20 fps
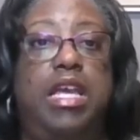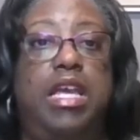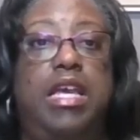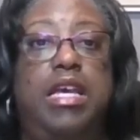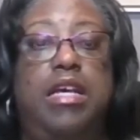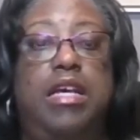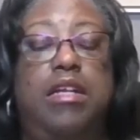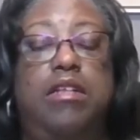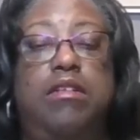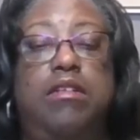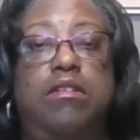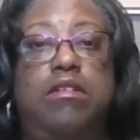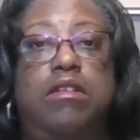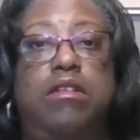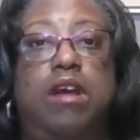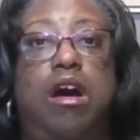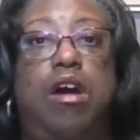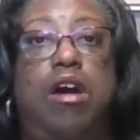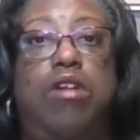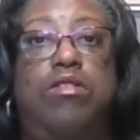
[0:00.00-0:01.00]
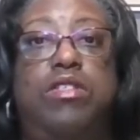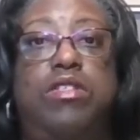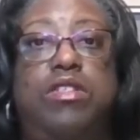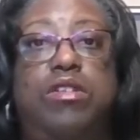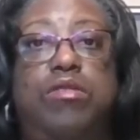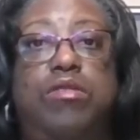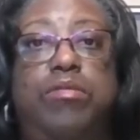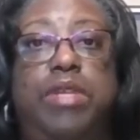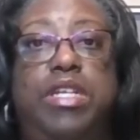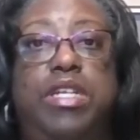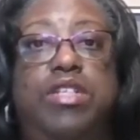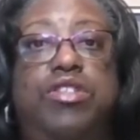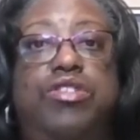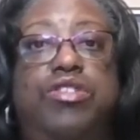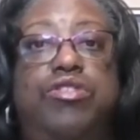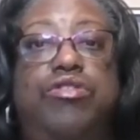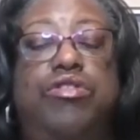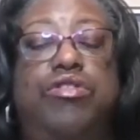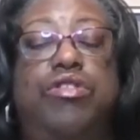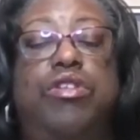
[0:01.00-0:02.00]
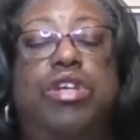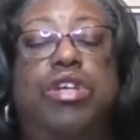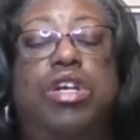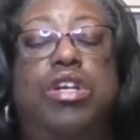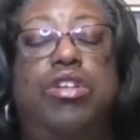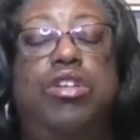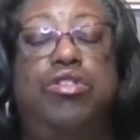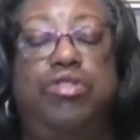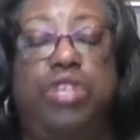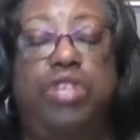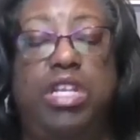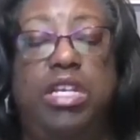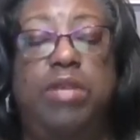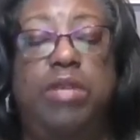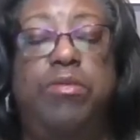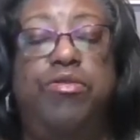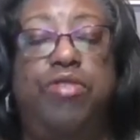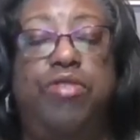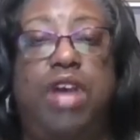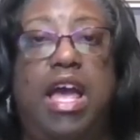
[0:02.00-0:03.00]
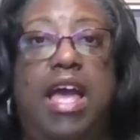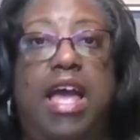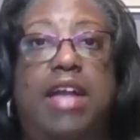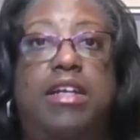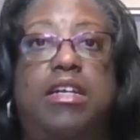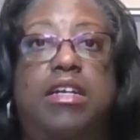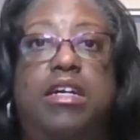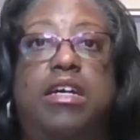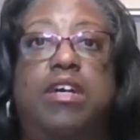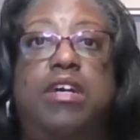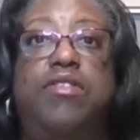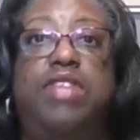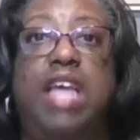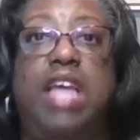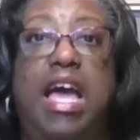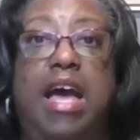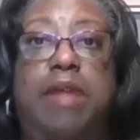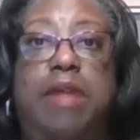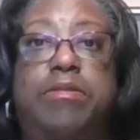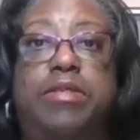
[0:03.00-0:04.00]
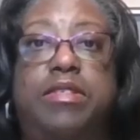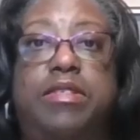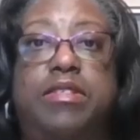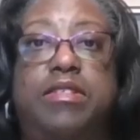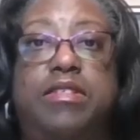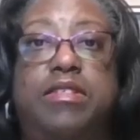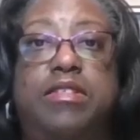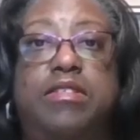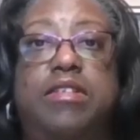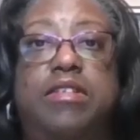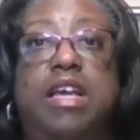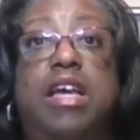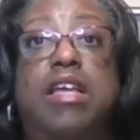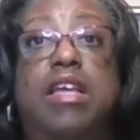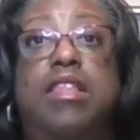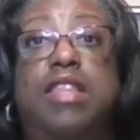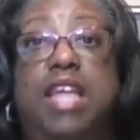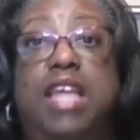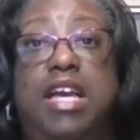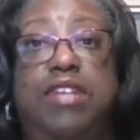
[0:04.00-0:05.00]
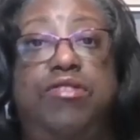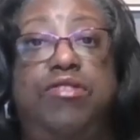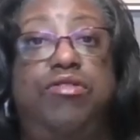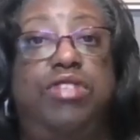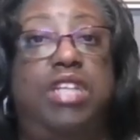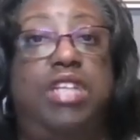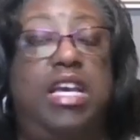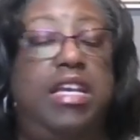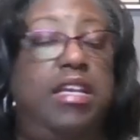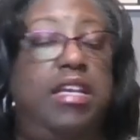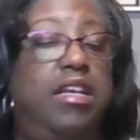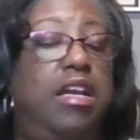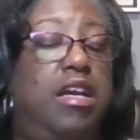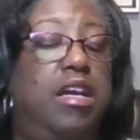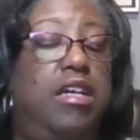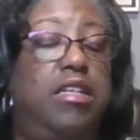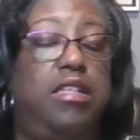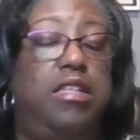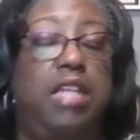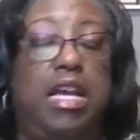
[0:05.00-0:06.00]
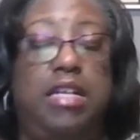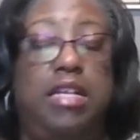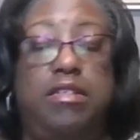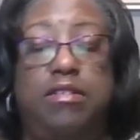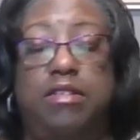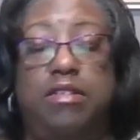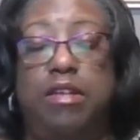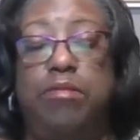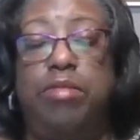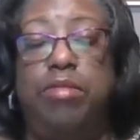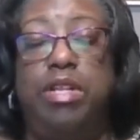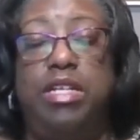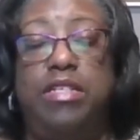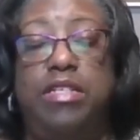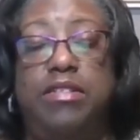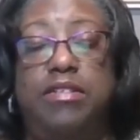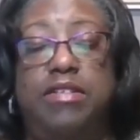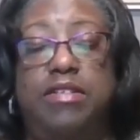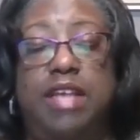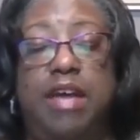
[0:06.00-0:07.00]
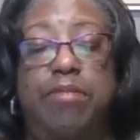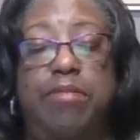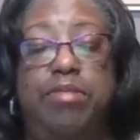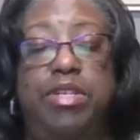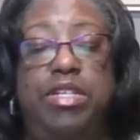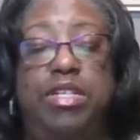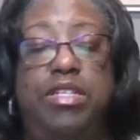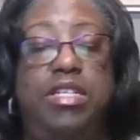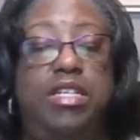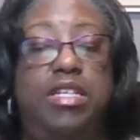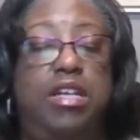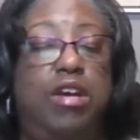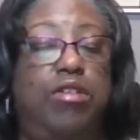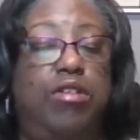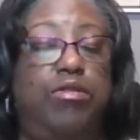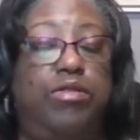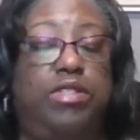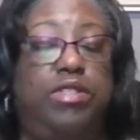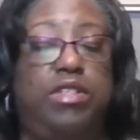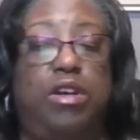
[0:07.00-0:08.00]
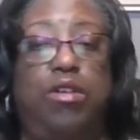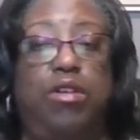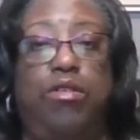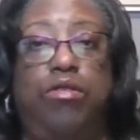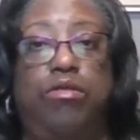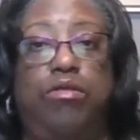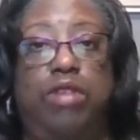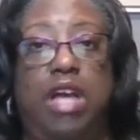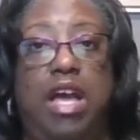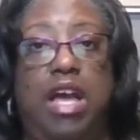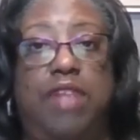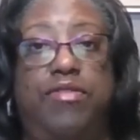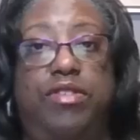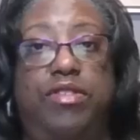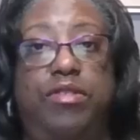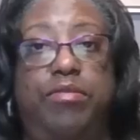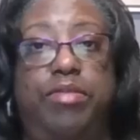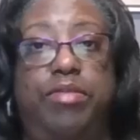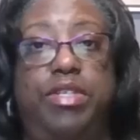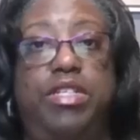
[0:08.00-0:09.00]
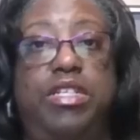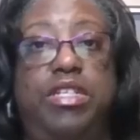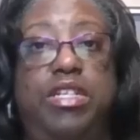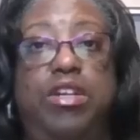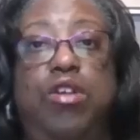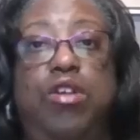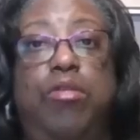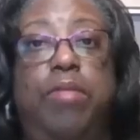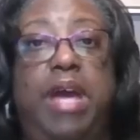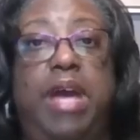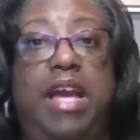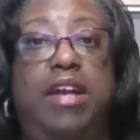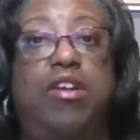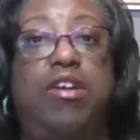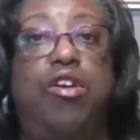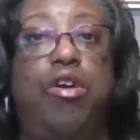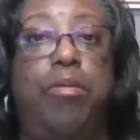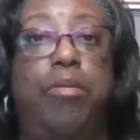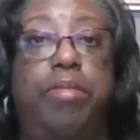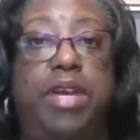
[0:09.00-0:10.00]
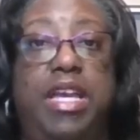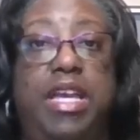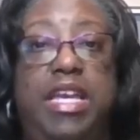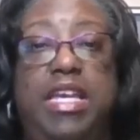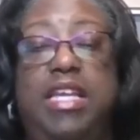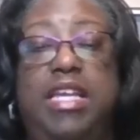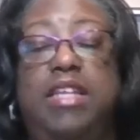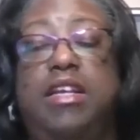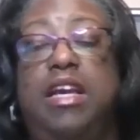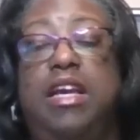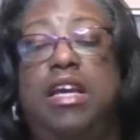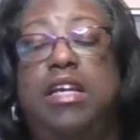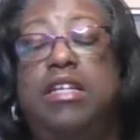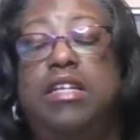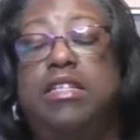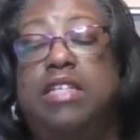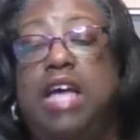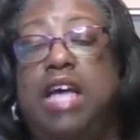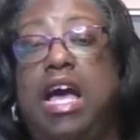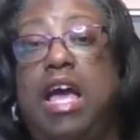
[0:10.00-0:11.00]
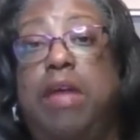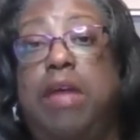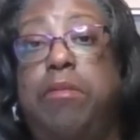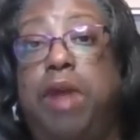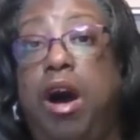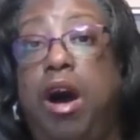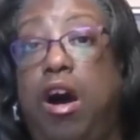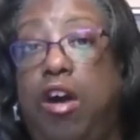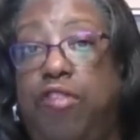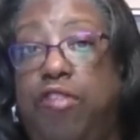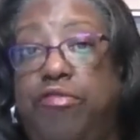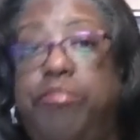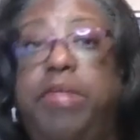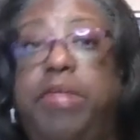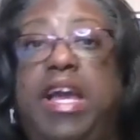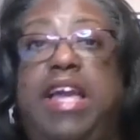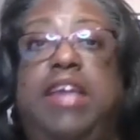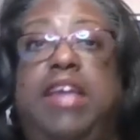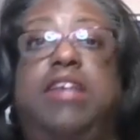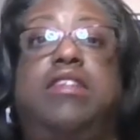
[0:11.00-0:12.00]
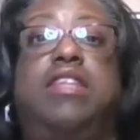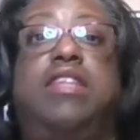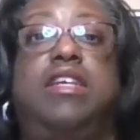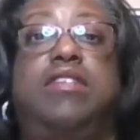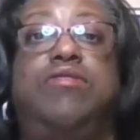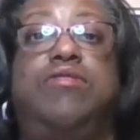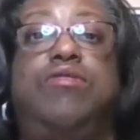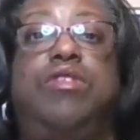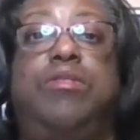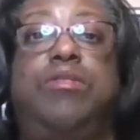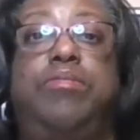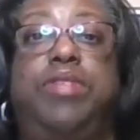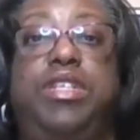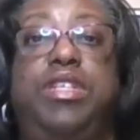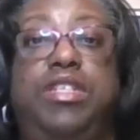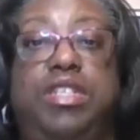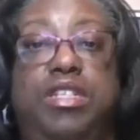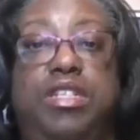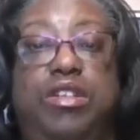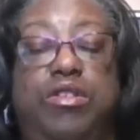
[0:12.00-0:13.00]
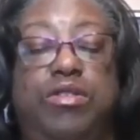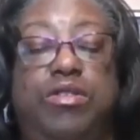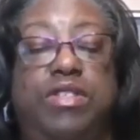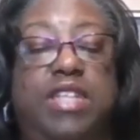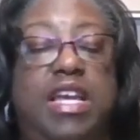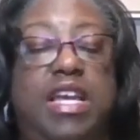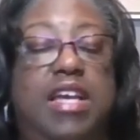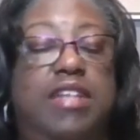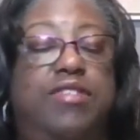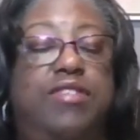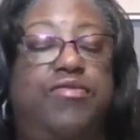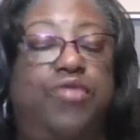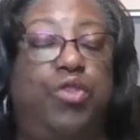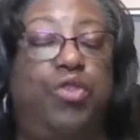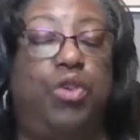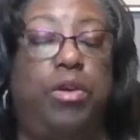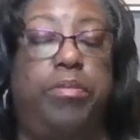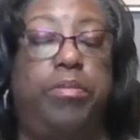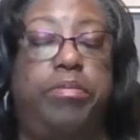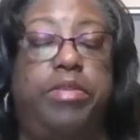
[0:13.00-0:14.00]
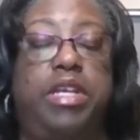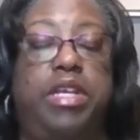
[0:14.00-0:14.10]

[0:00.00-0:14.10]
And also make sure you keep track of the absences that you take. Like some places have PTO, so have a PTO bank or paid time off bank. That's what PTO stands for.